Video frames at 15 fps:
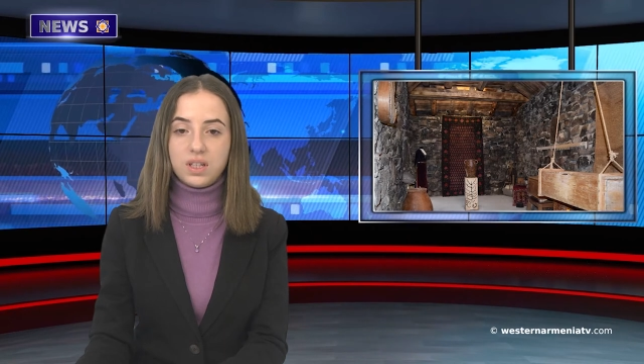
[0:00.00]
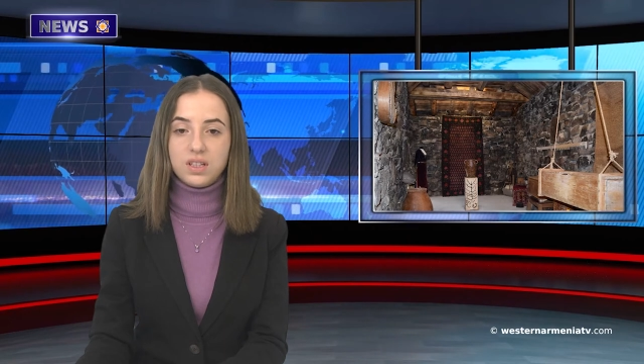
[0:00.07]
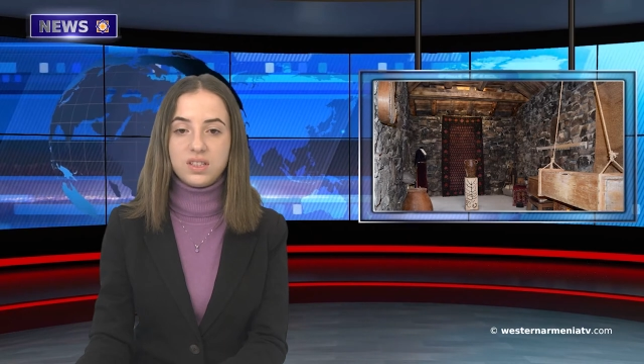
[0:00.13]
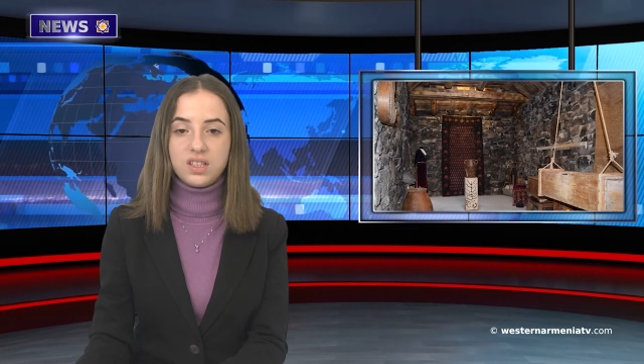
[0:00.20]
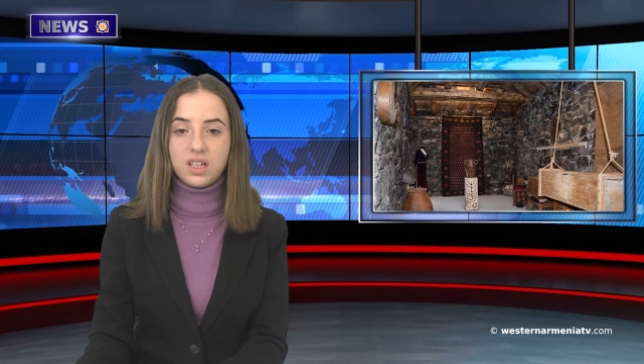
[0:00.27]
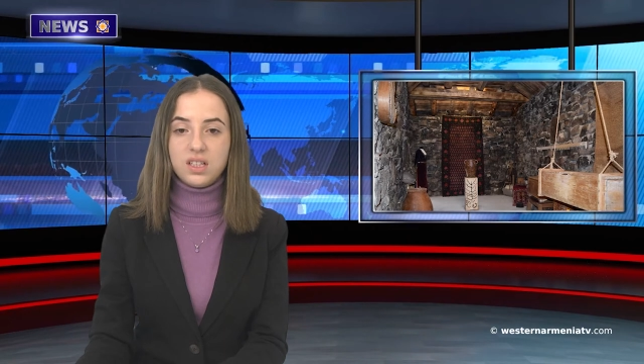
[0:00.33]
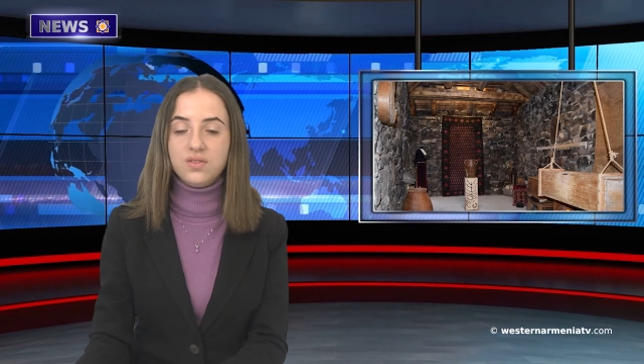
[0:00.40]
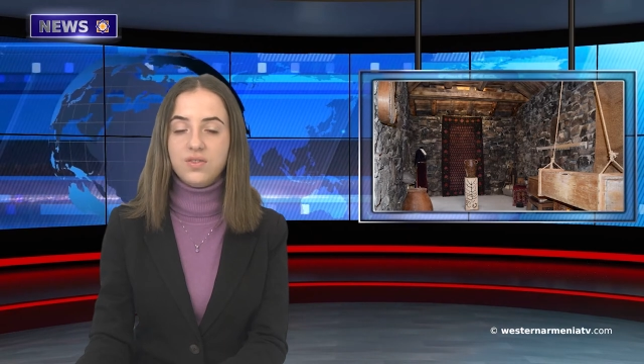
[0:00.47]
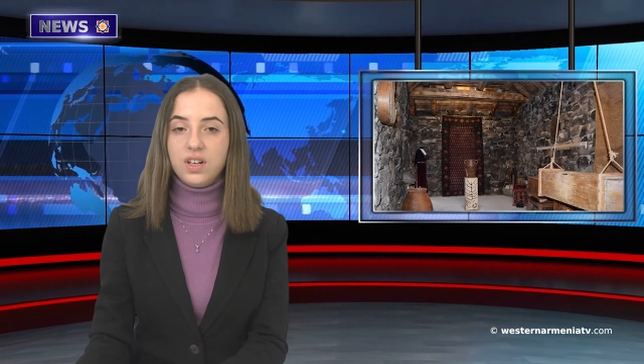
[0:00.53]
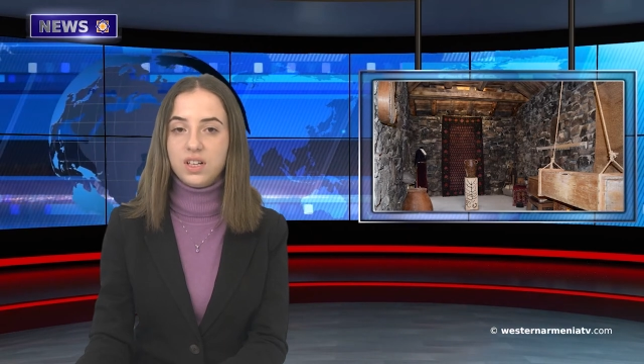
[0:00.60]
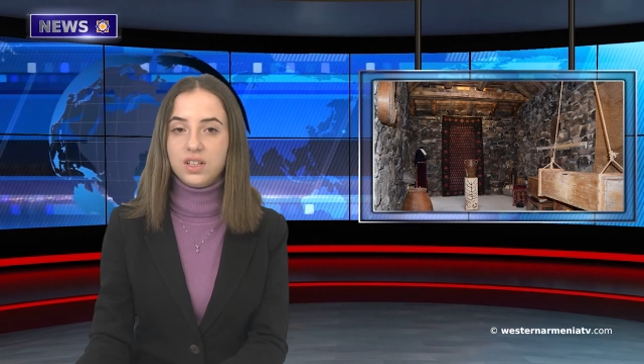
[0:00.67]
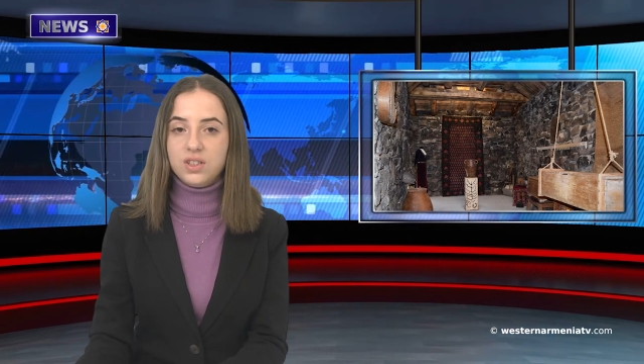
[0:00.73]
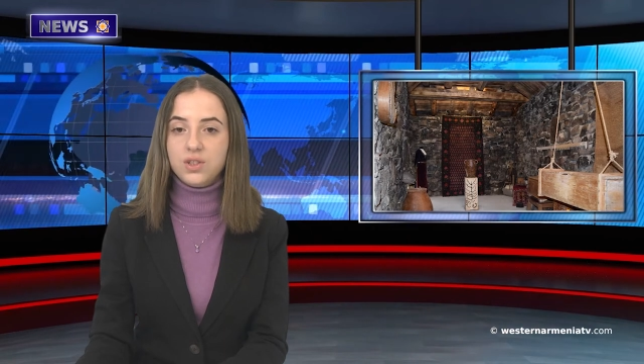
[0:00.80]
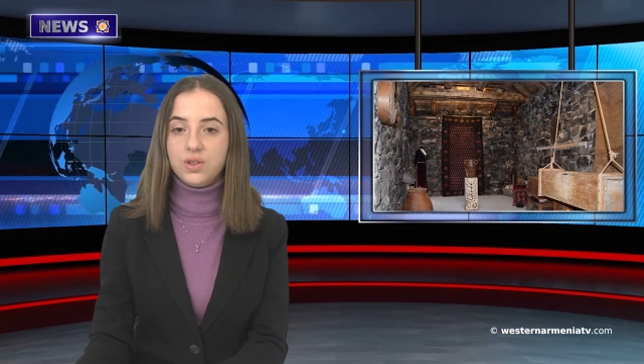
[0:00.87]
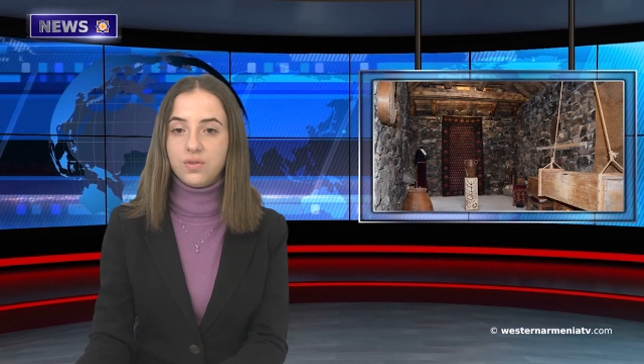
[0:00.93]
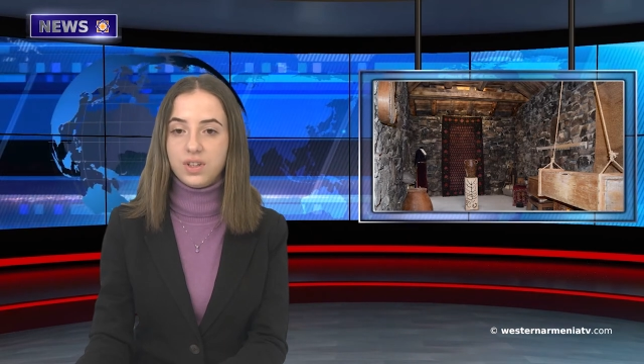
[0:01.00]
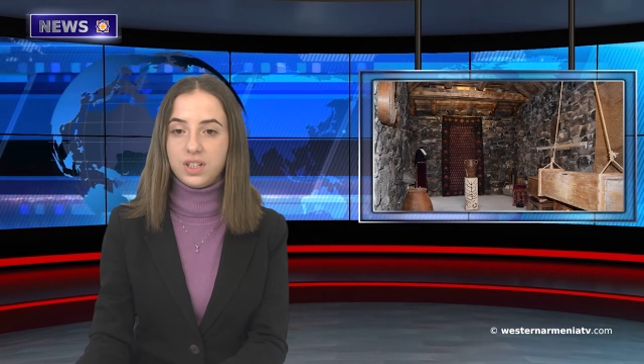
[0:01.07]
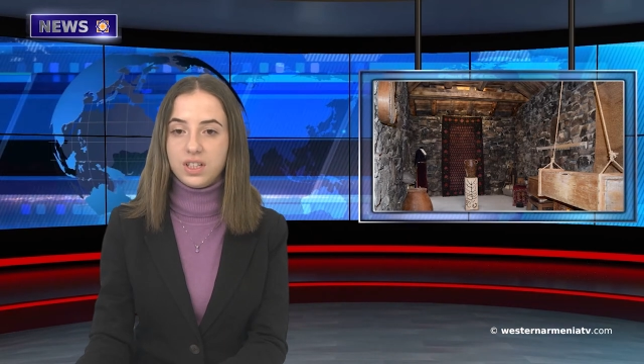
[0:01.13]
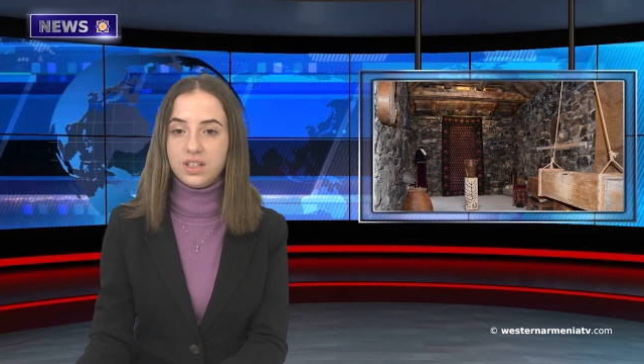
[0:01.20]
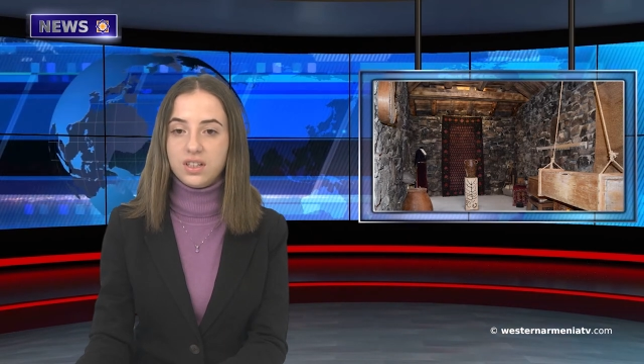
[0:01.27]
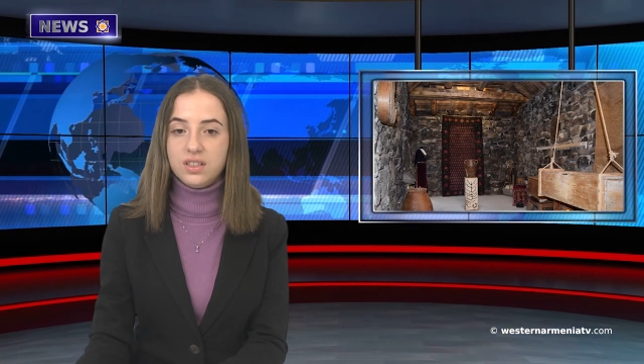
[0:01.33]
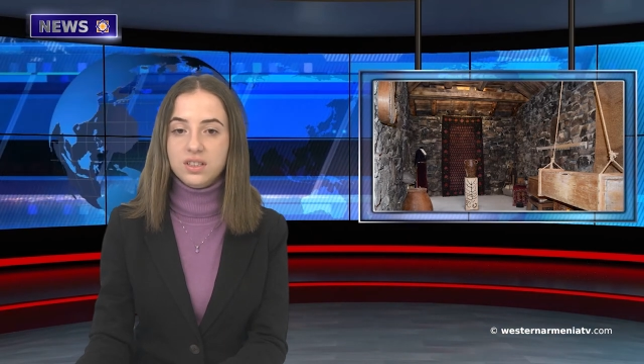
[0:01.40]
that sells various
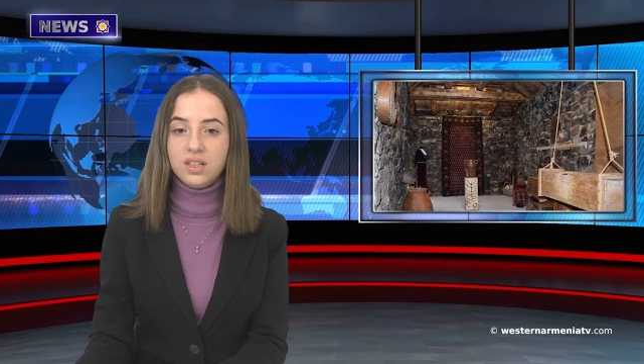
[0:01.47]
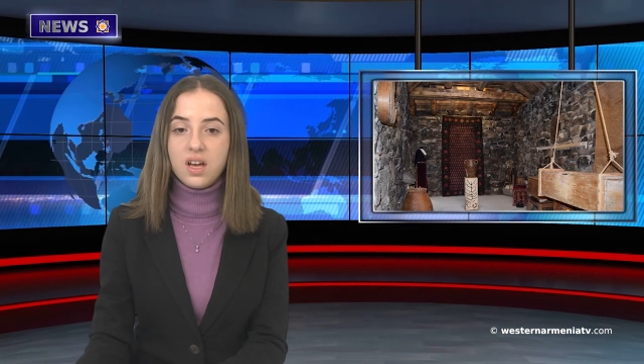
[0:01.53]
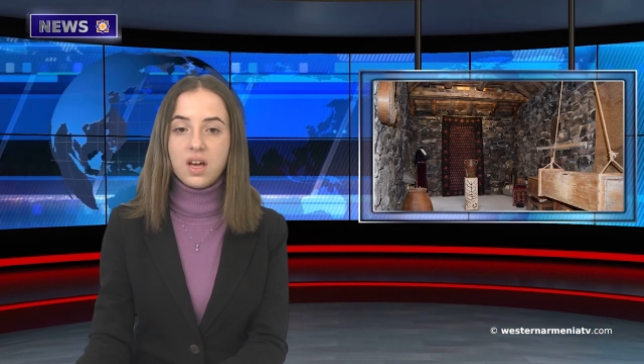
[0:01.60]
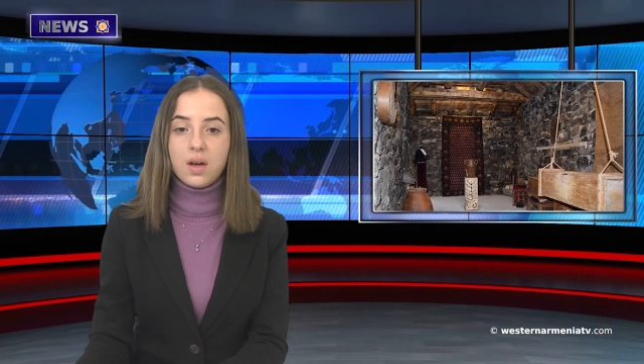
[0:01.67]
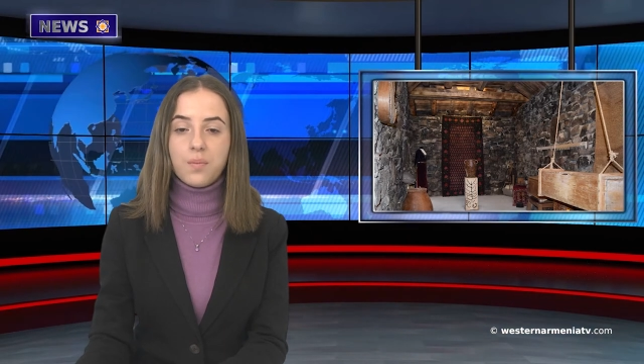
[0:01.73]
souvenirs